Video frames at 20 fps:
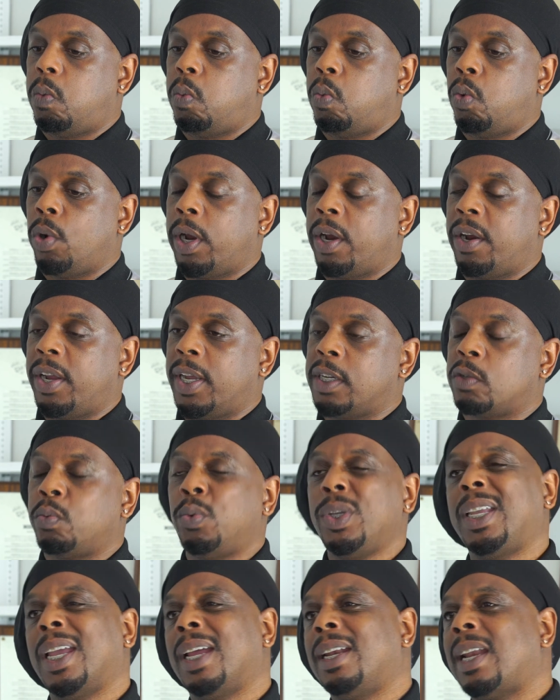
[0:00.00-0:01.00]
whereas
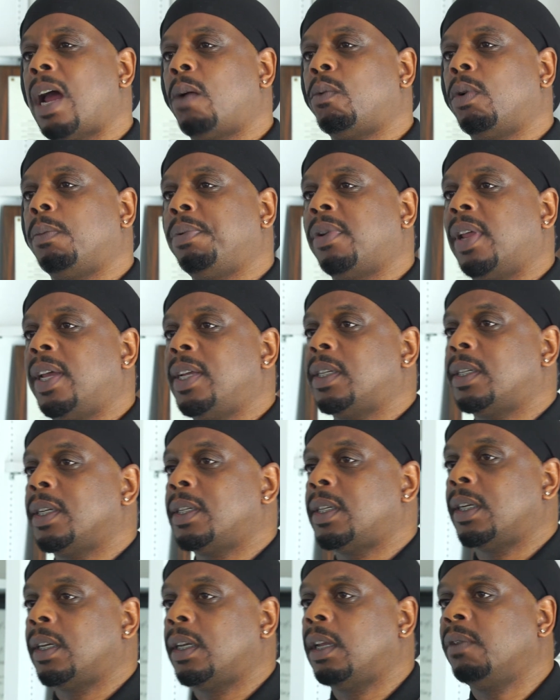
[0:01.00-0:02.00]
we cannot replace the
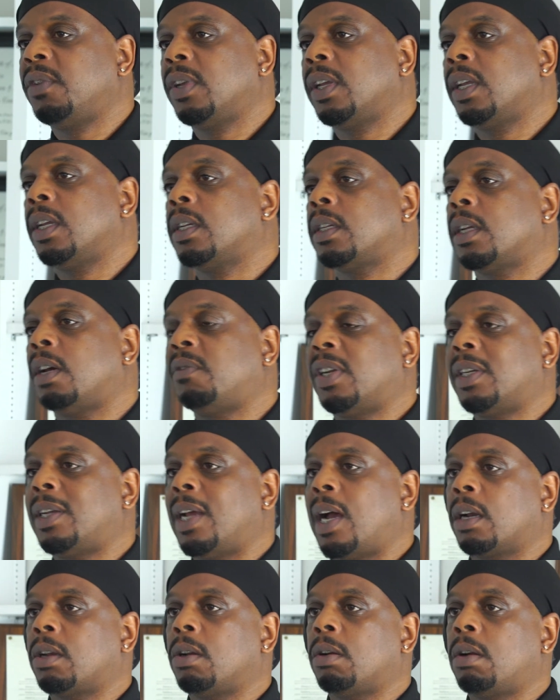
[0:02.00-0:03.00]
significance of a
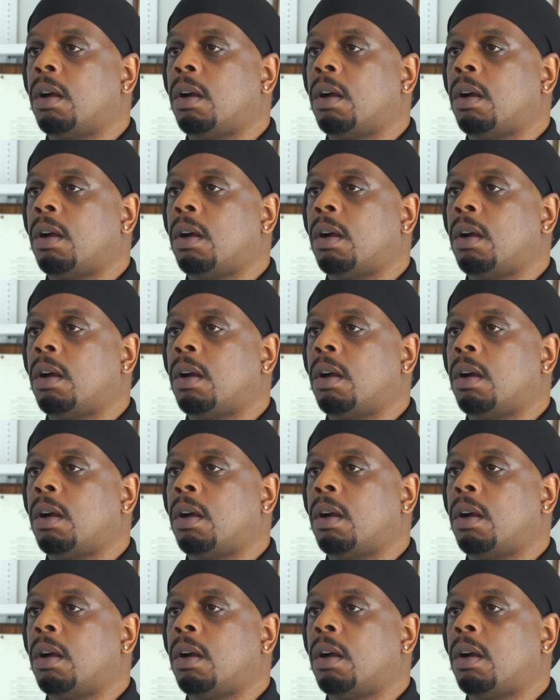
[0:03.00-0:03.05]
Dr.